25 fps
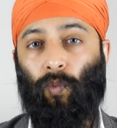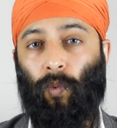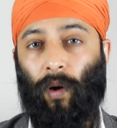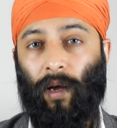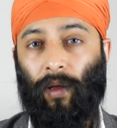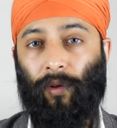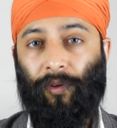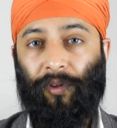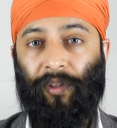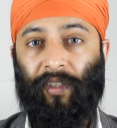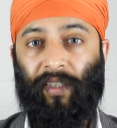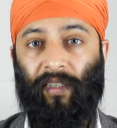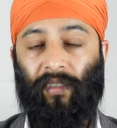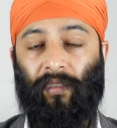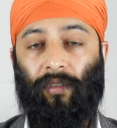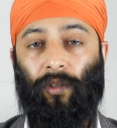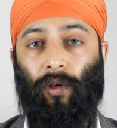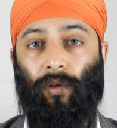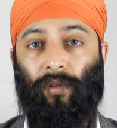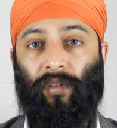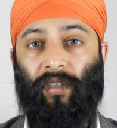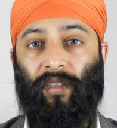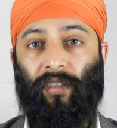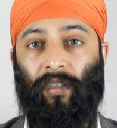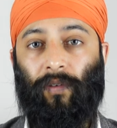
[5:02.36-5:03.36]
wealthiest
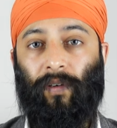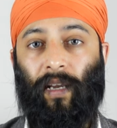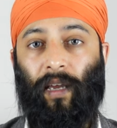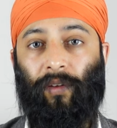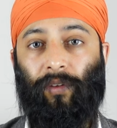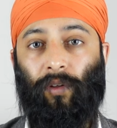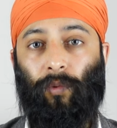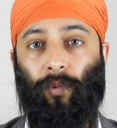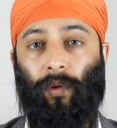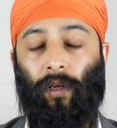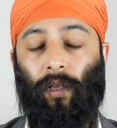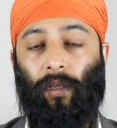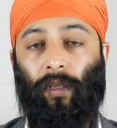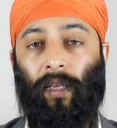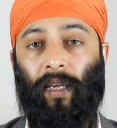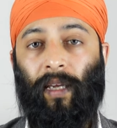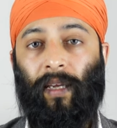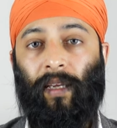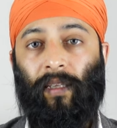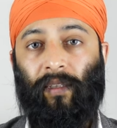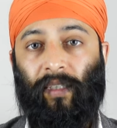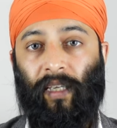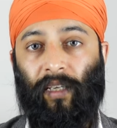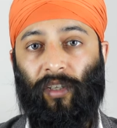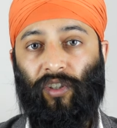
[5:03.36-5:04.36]
doctors around the world,
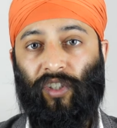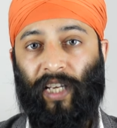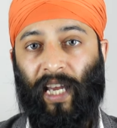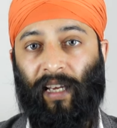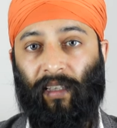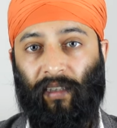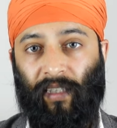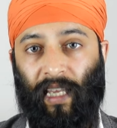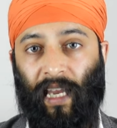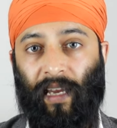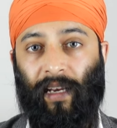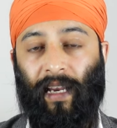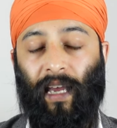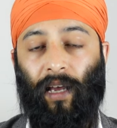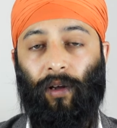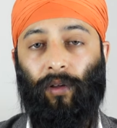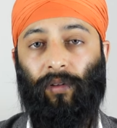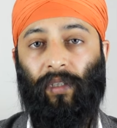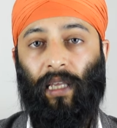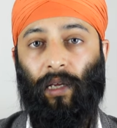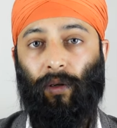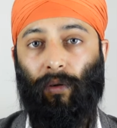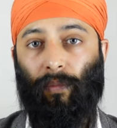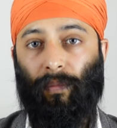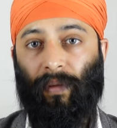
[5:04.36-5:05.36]
then check that out,
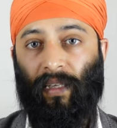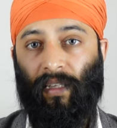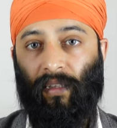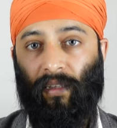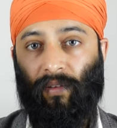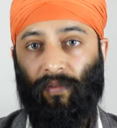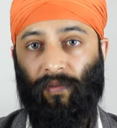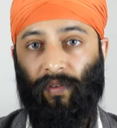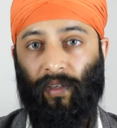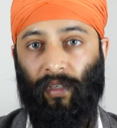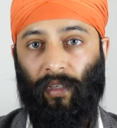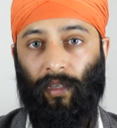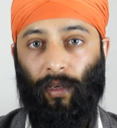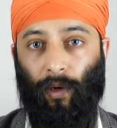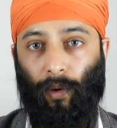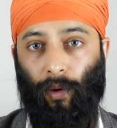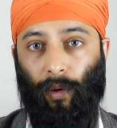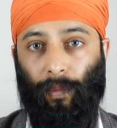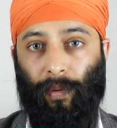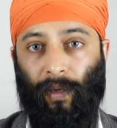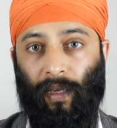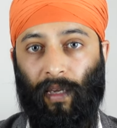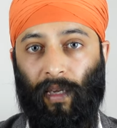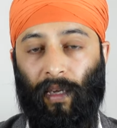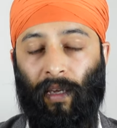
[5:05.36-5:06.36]
that will be in the video
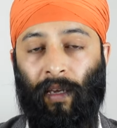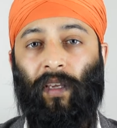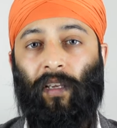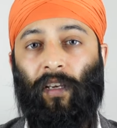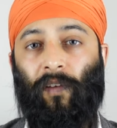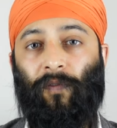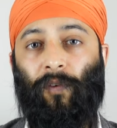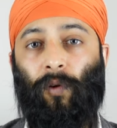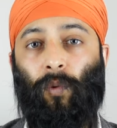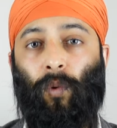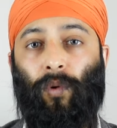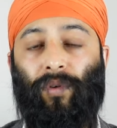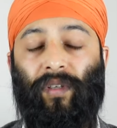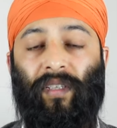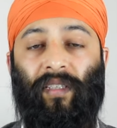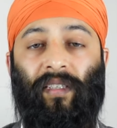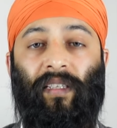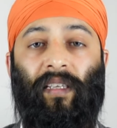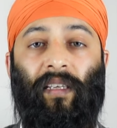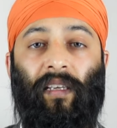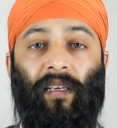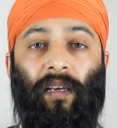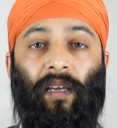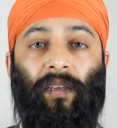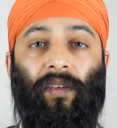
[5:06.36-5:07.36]
up here. And if you want to
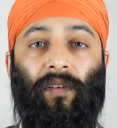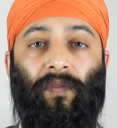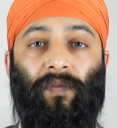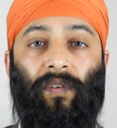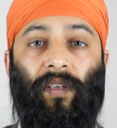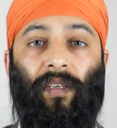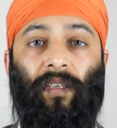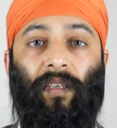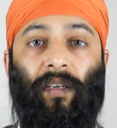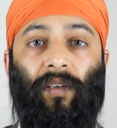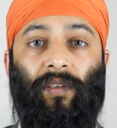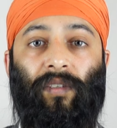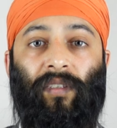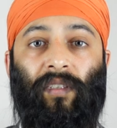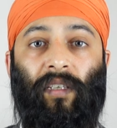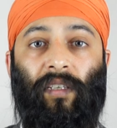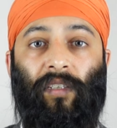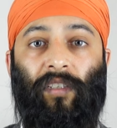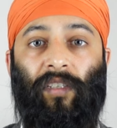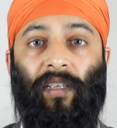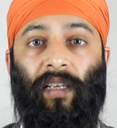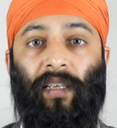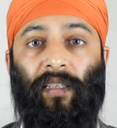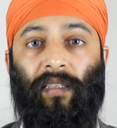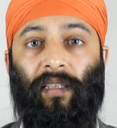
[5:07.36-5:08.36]
see other videos
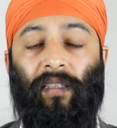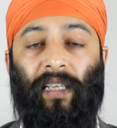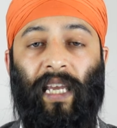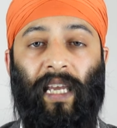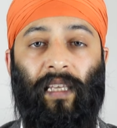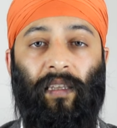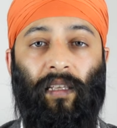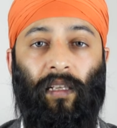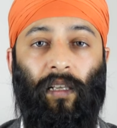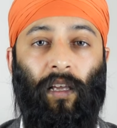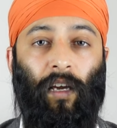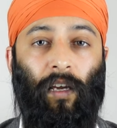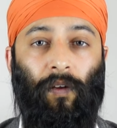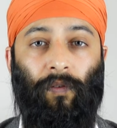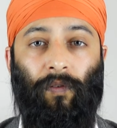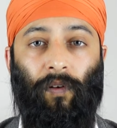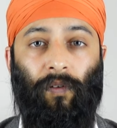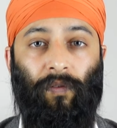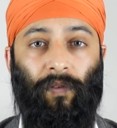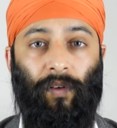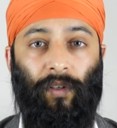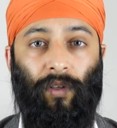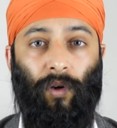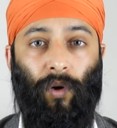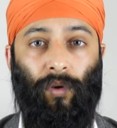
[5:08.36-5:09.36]
such as Day in the Life
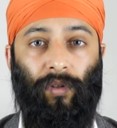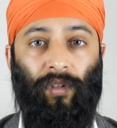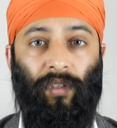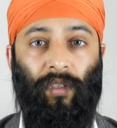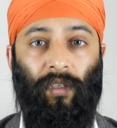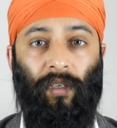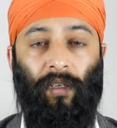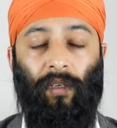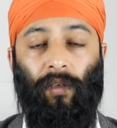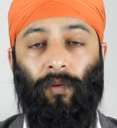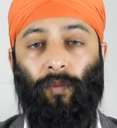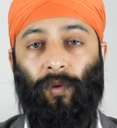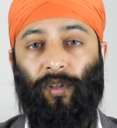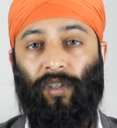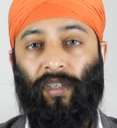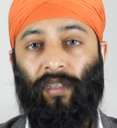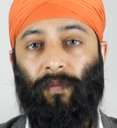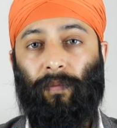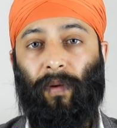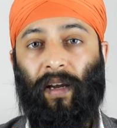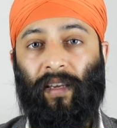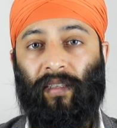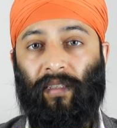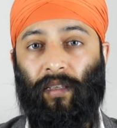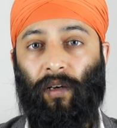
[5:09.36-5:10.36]
of a Doctor, which is
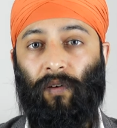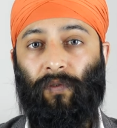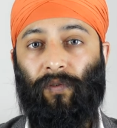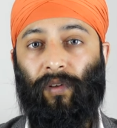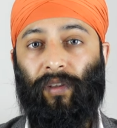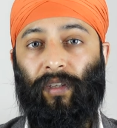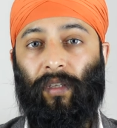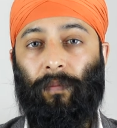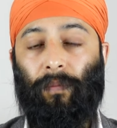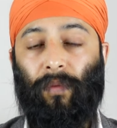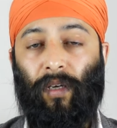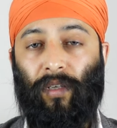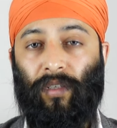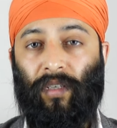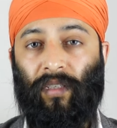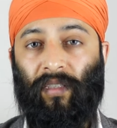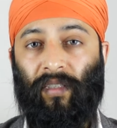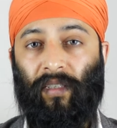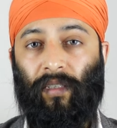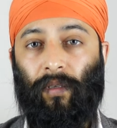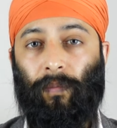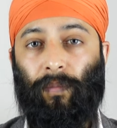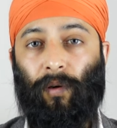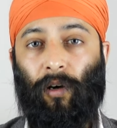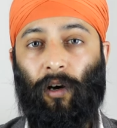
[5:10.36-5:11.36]
myself in the emergency
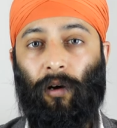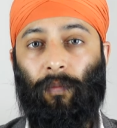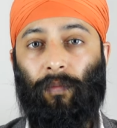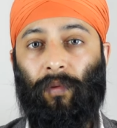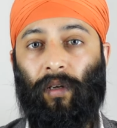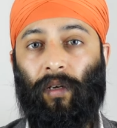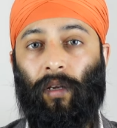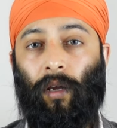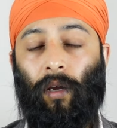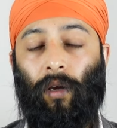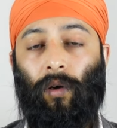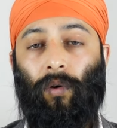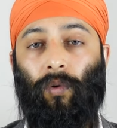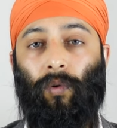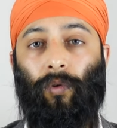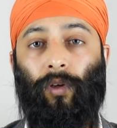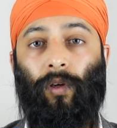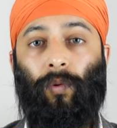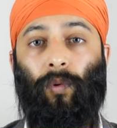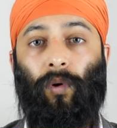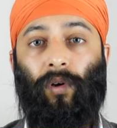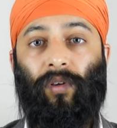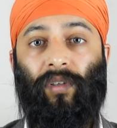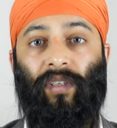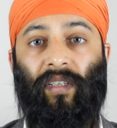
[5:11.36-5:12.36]
department, or you
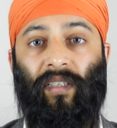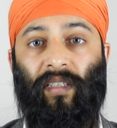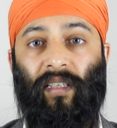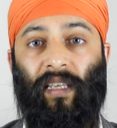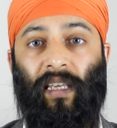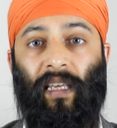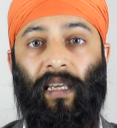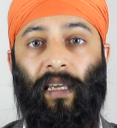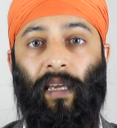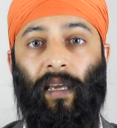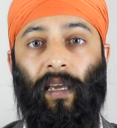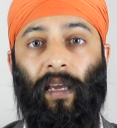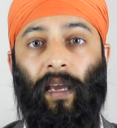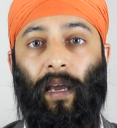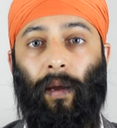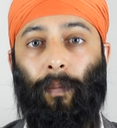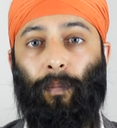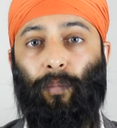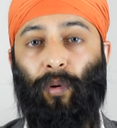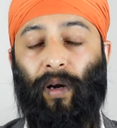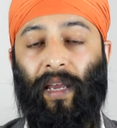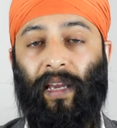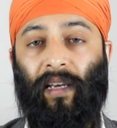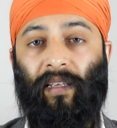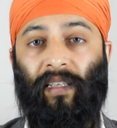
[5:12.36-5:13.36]
want to see a
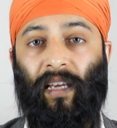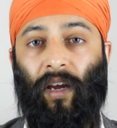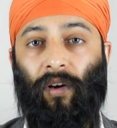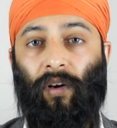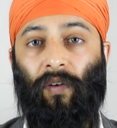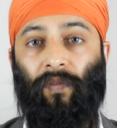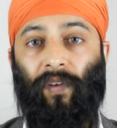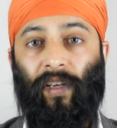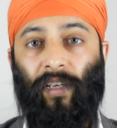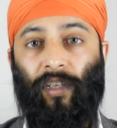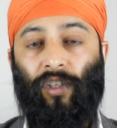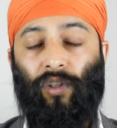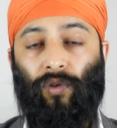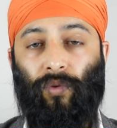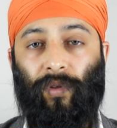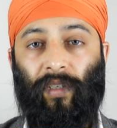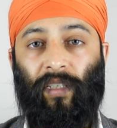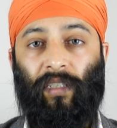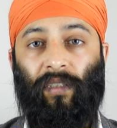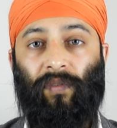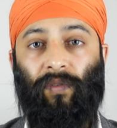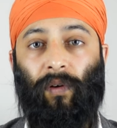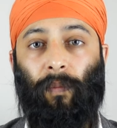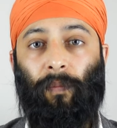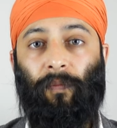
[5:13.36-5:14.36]
breakdown of
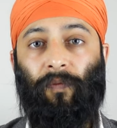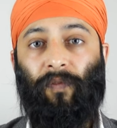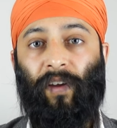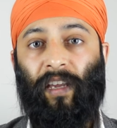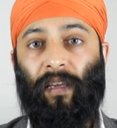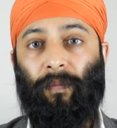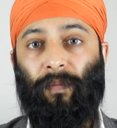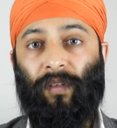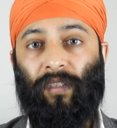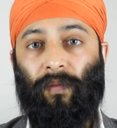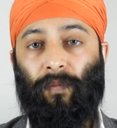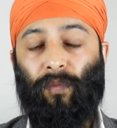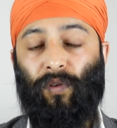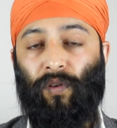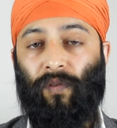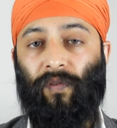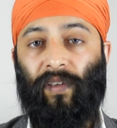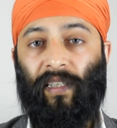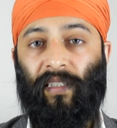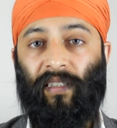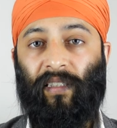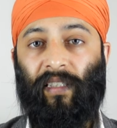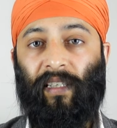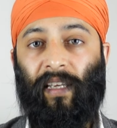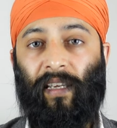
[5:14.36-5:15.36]
injuries from famous movie
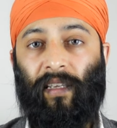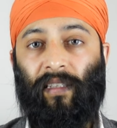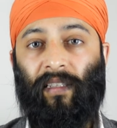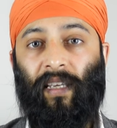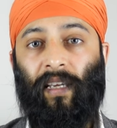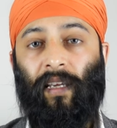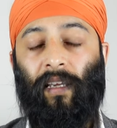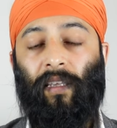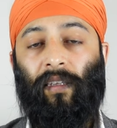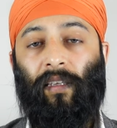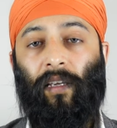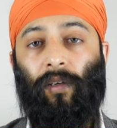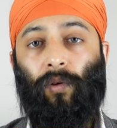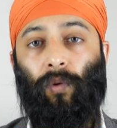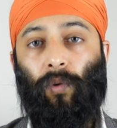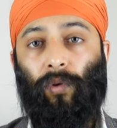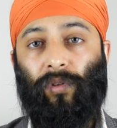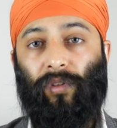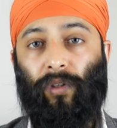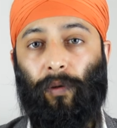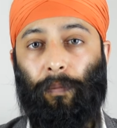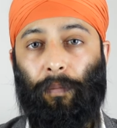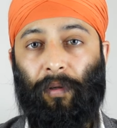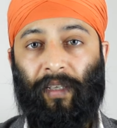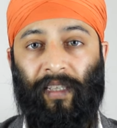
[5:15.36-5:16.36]
scenes, then
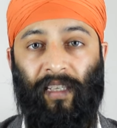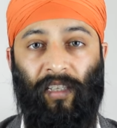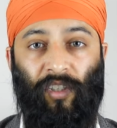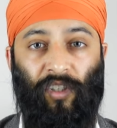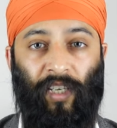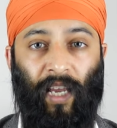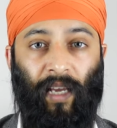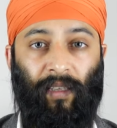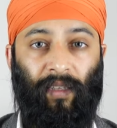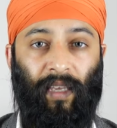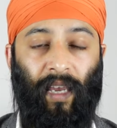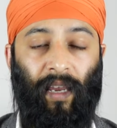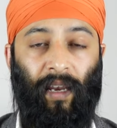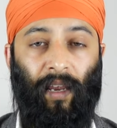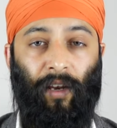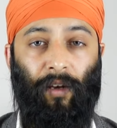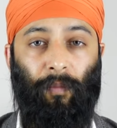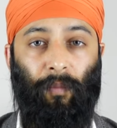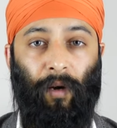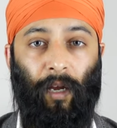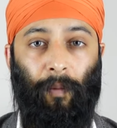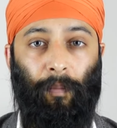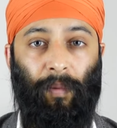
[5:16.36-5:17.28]
also please check that out in my